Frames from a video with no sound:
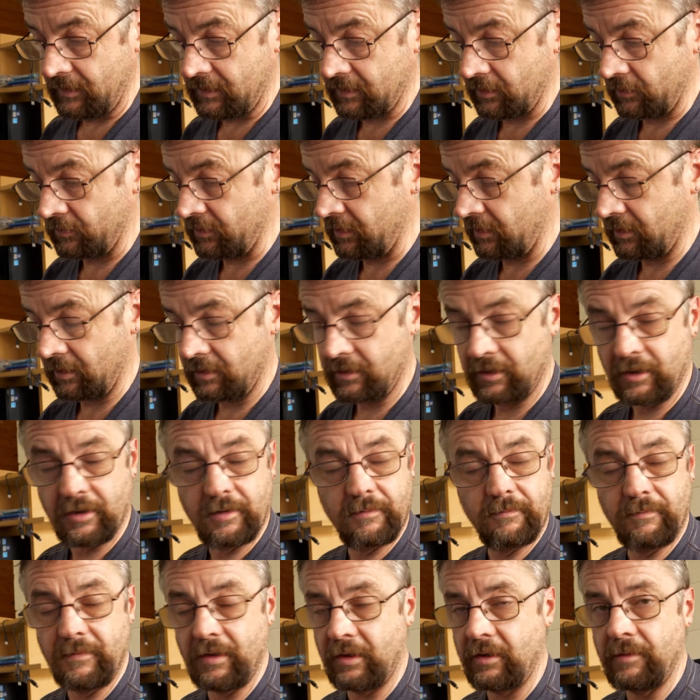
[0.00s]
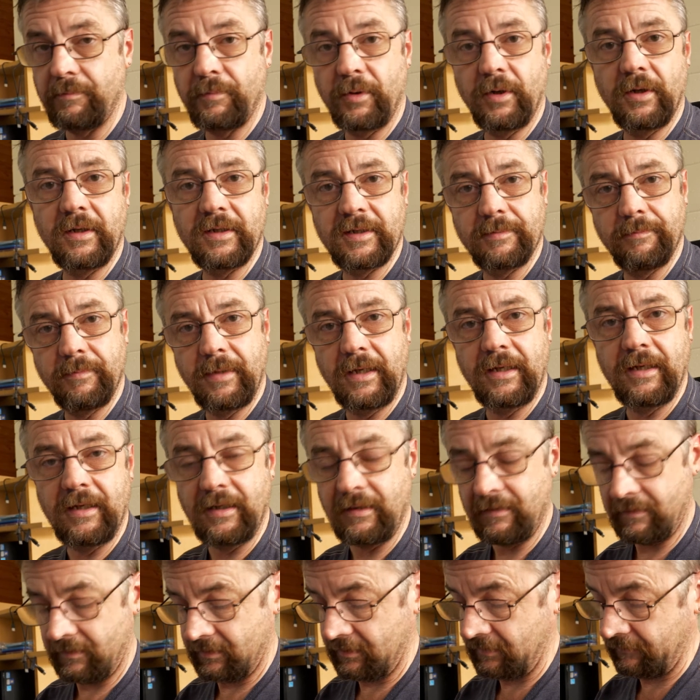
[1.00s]
So you can put as
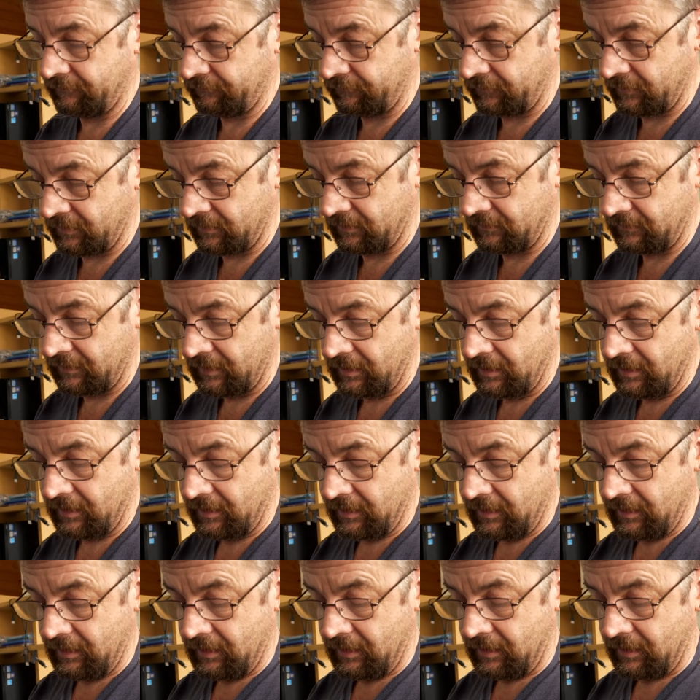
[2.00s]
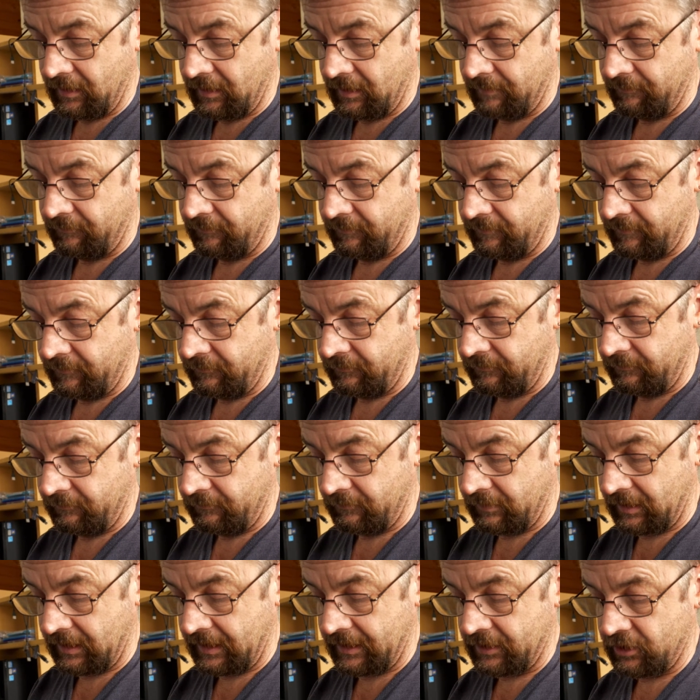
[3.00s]
many different
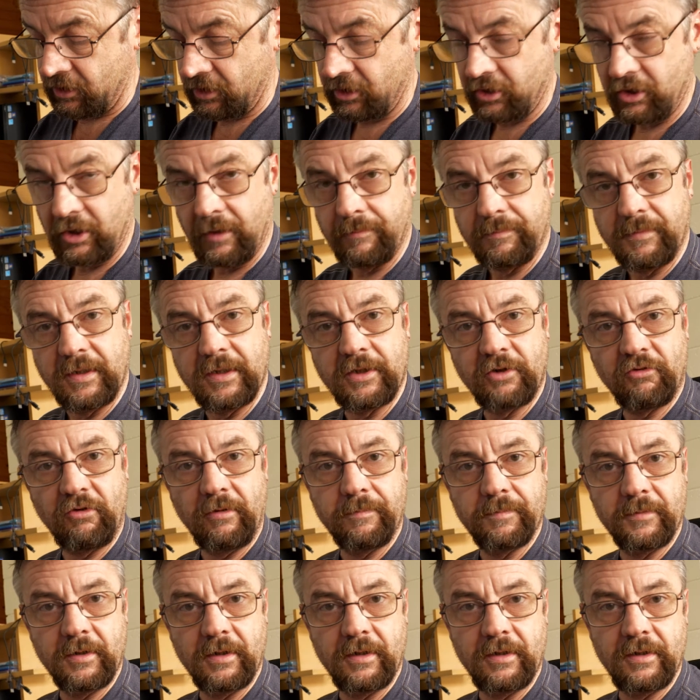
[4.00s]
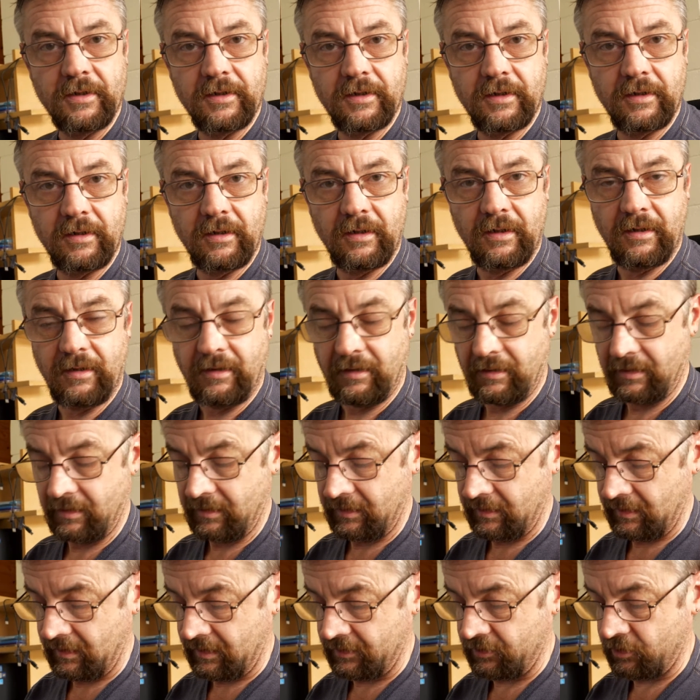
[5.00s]
relationship descriptors
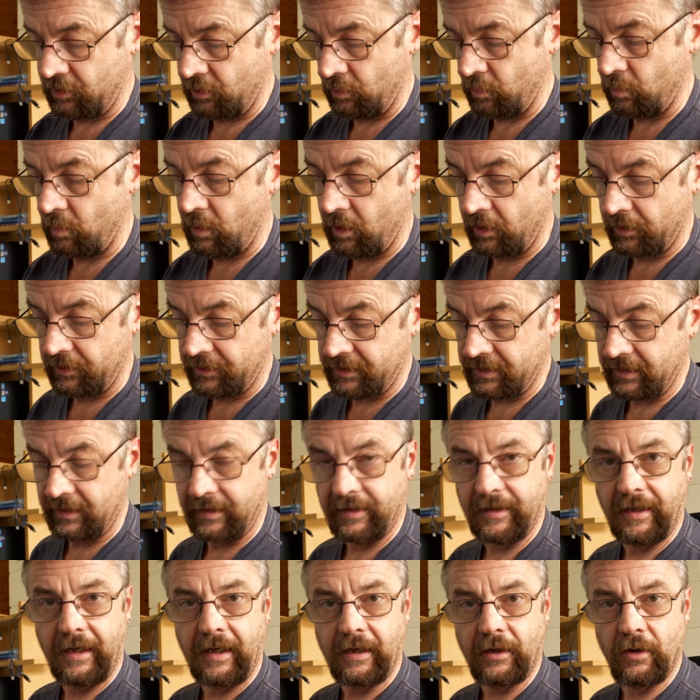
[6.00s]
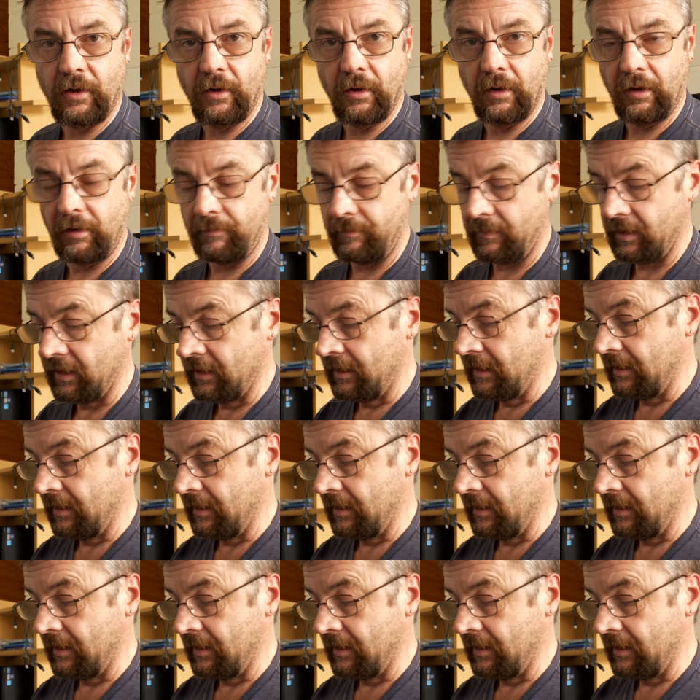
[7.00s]
as you want in that column.